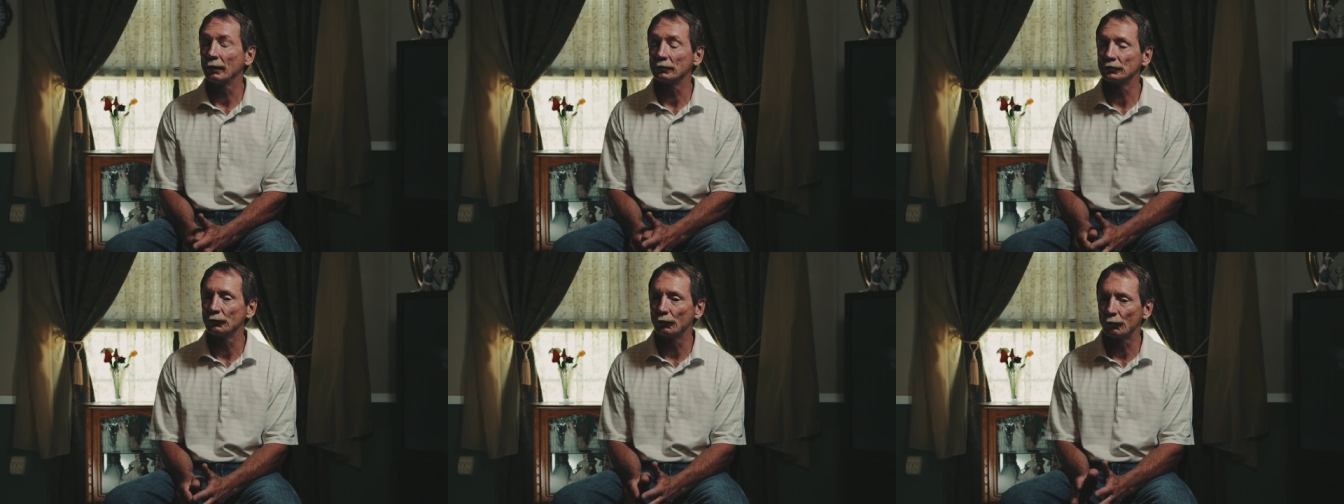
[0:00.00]
I
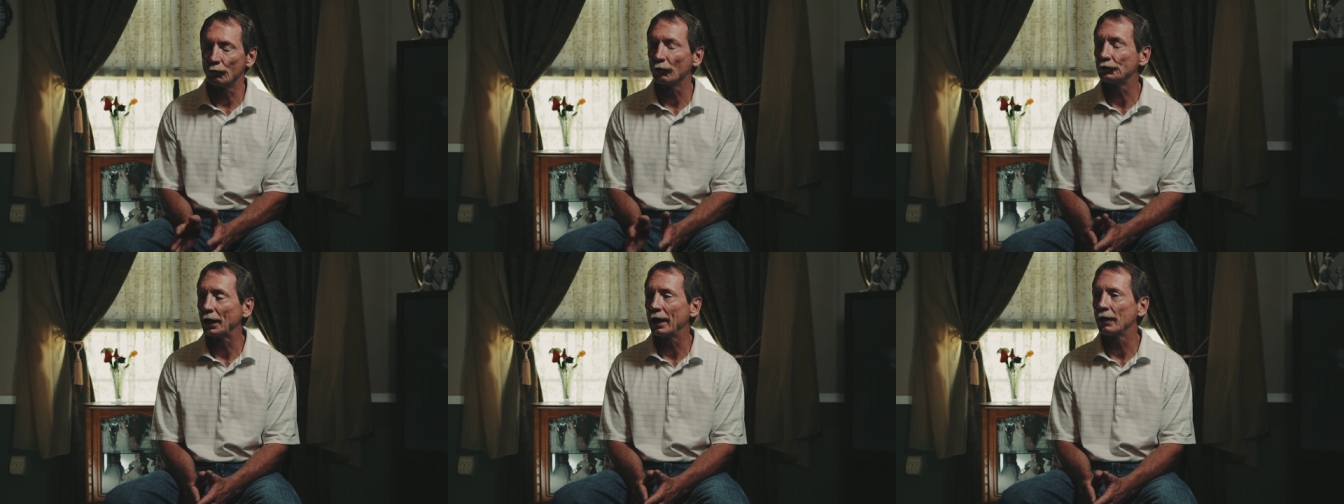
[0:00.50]
was
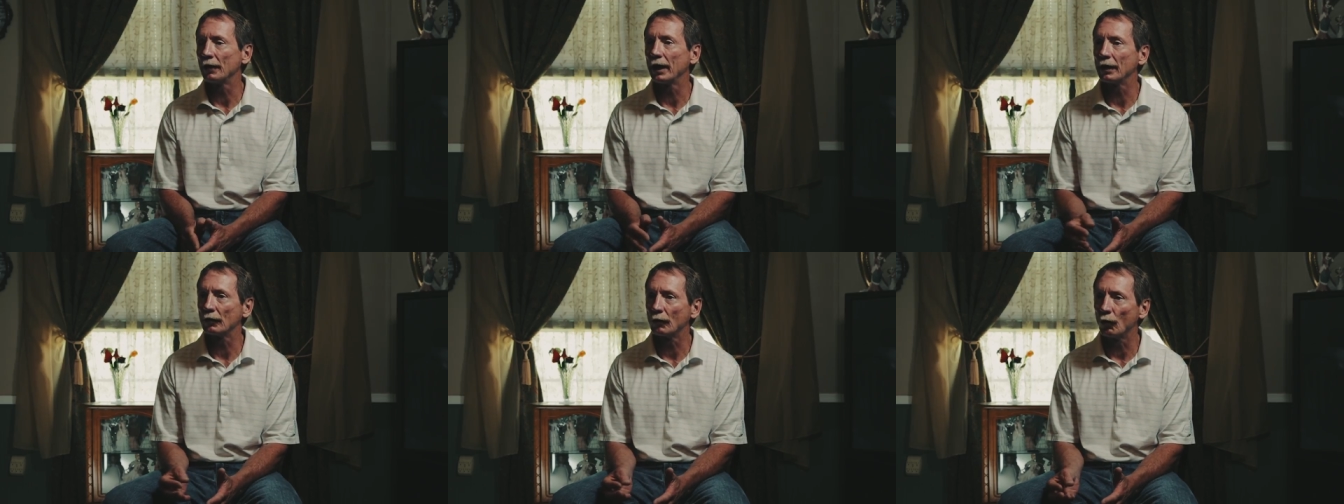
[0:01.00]
real tired. I
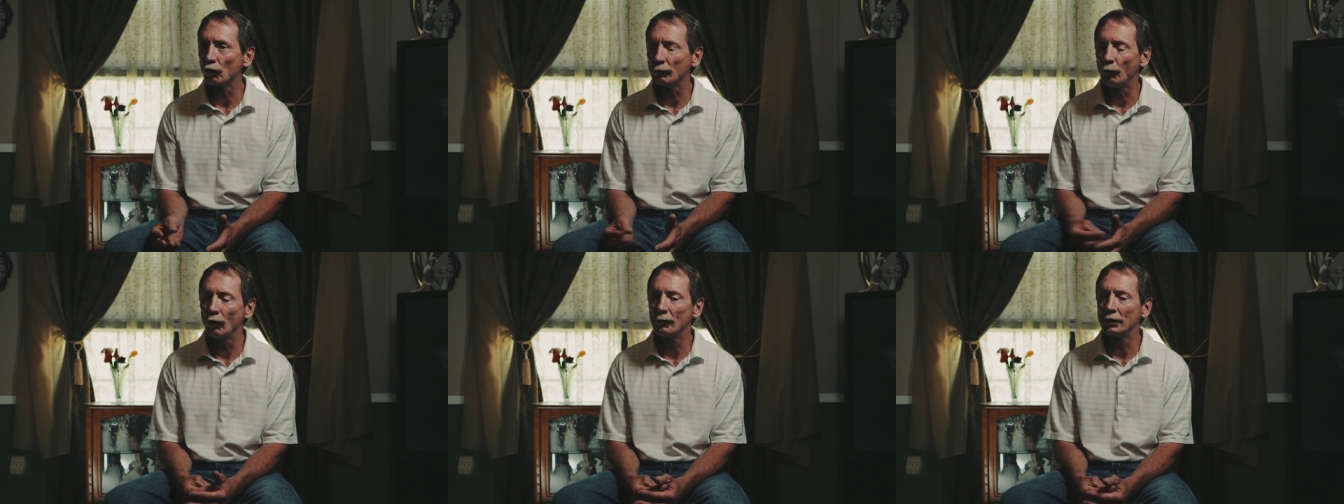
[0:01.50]
had a court
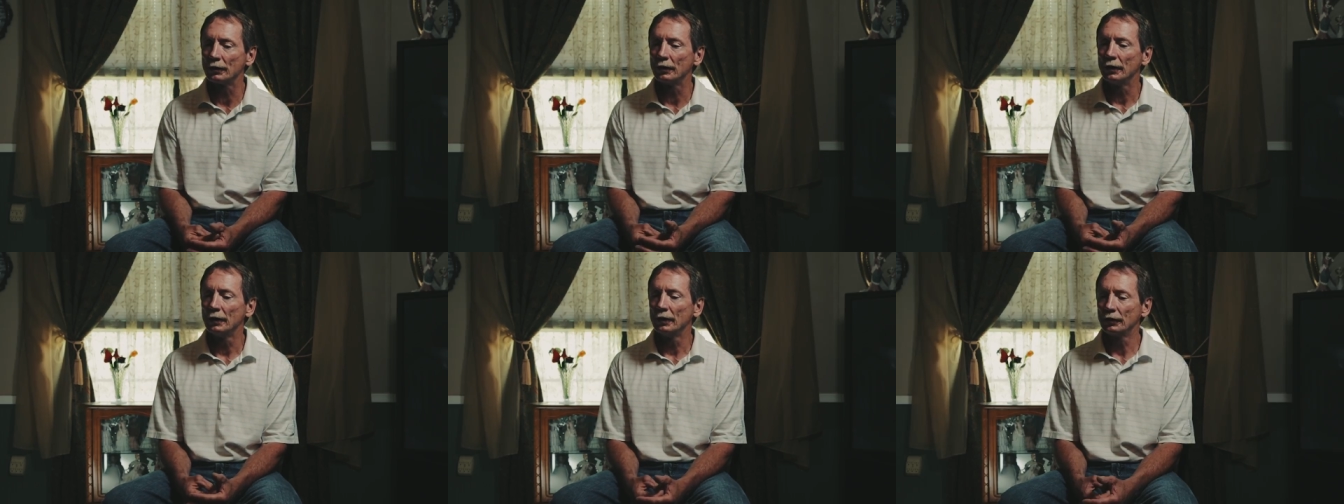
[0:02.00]
appointment
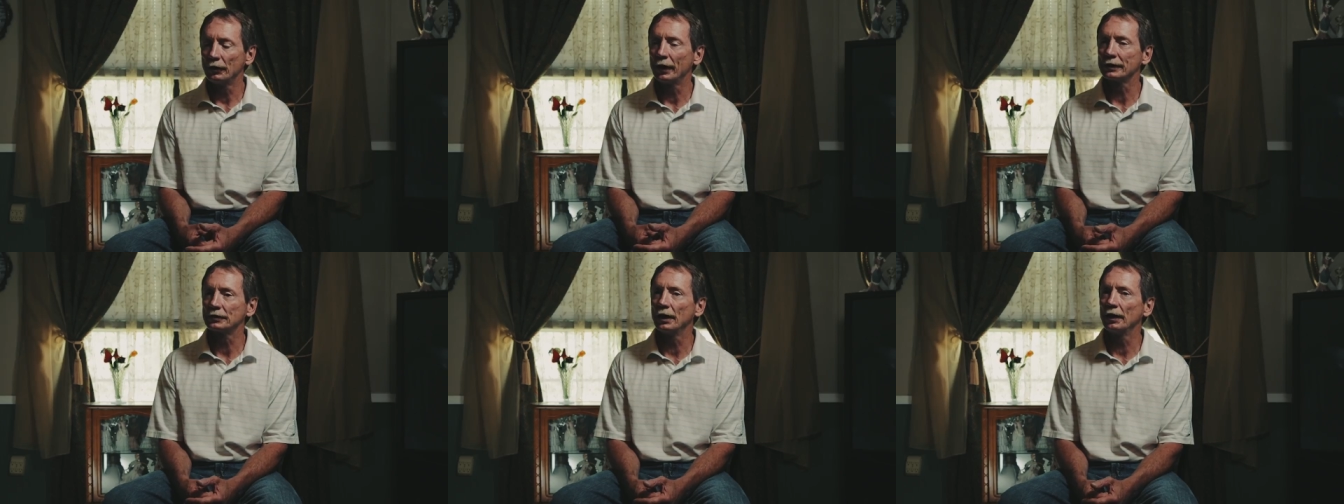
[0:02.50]
the
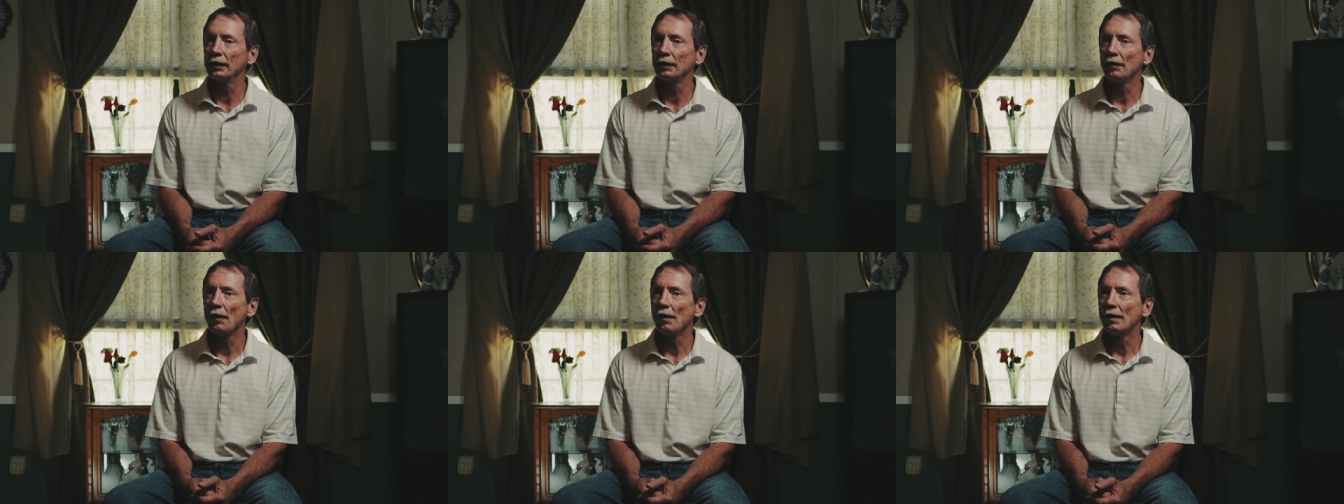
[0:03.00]
next
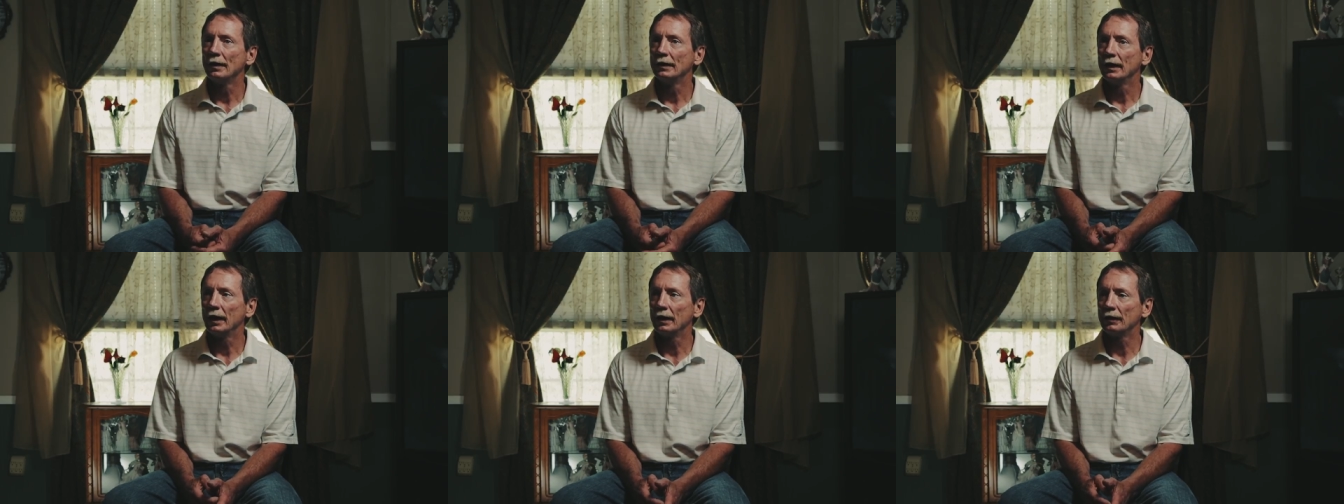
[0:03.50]
day,
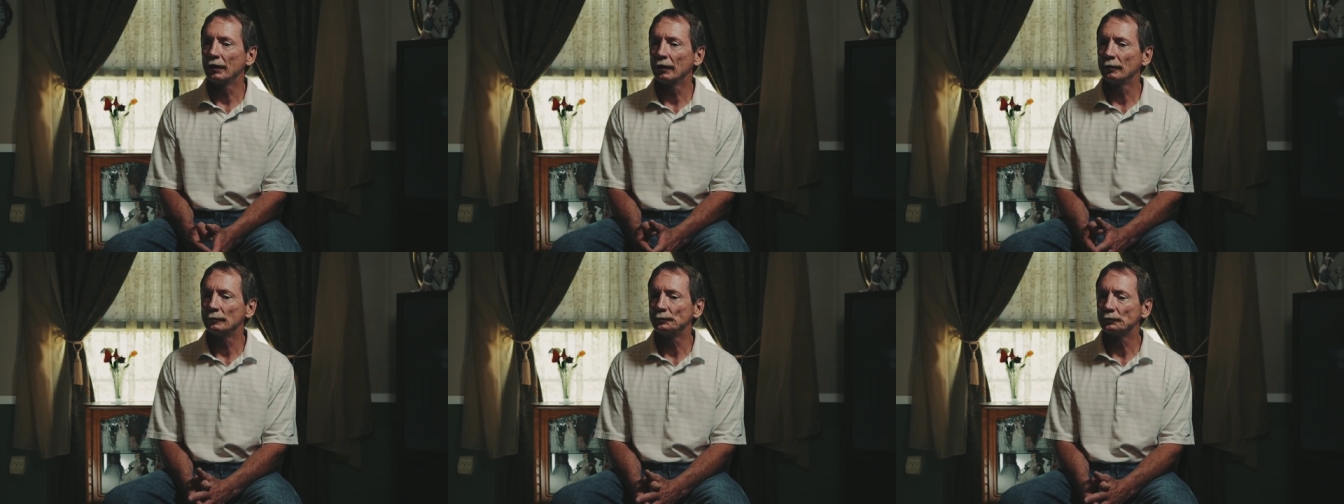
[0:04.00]
and
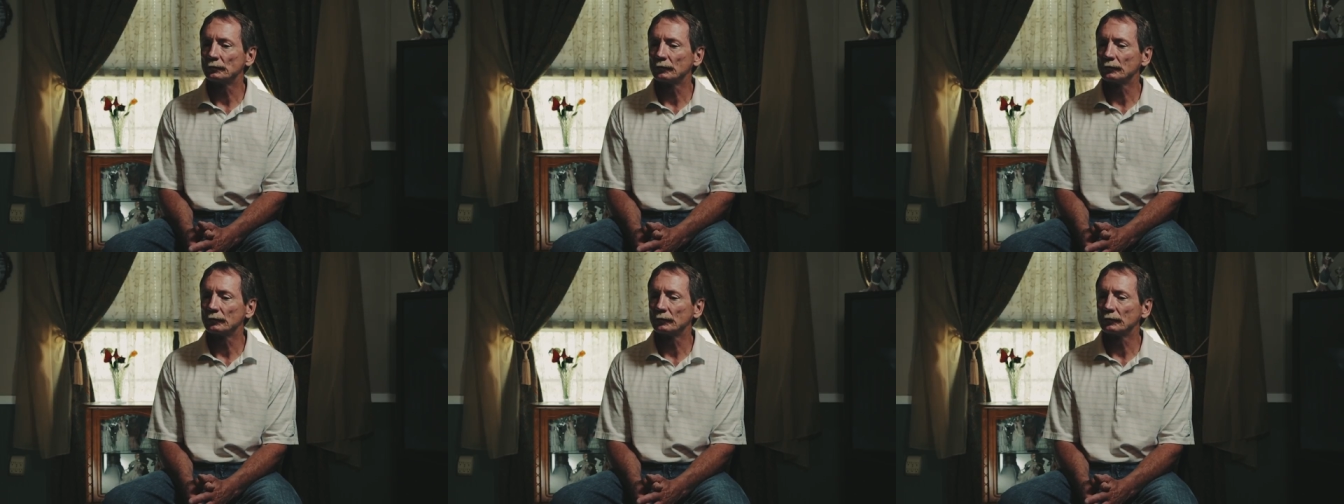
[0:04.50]
um,